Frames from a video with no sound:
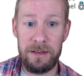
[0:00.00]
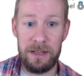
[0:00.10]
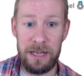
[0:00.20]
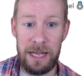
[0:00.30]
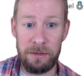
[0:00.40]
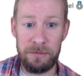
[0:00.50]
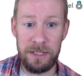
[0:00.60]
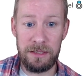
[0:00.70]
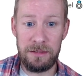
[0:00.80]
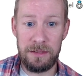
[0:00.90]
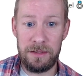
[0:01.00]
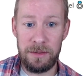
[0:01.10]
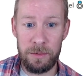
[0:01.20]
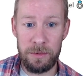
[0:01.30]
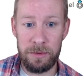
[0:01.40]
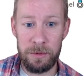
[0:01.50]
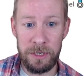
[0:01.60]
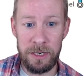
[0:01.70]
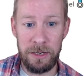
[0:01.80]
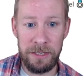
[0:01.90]
Elva, or a
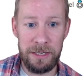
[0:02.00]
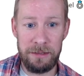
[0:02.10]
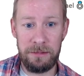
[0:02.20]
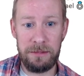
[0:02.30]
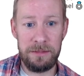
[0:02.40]
Cardiel?